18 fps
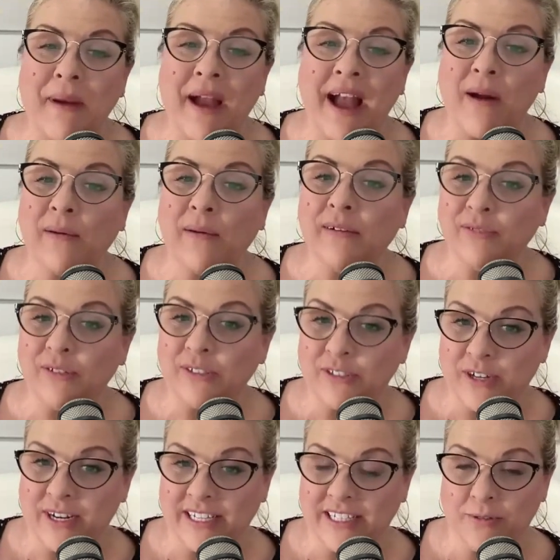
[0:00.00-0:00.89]

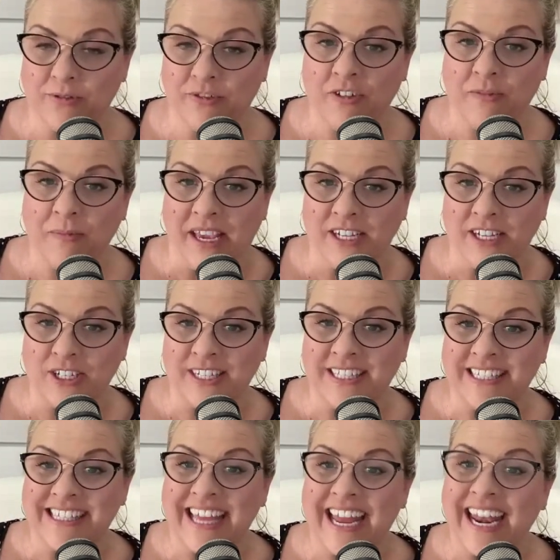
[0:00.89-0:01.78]
powerful
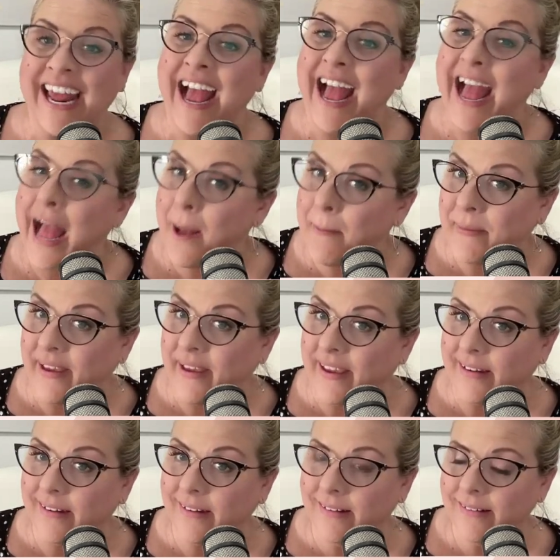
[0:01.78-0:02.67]
transformations that
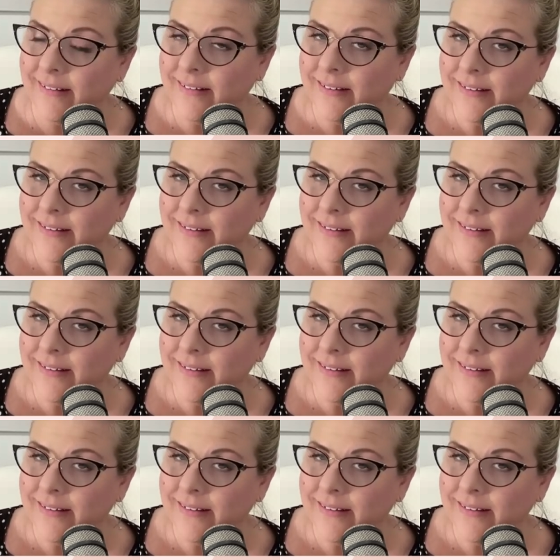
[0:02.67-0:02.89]
happen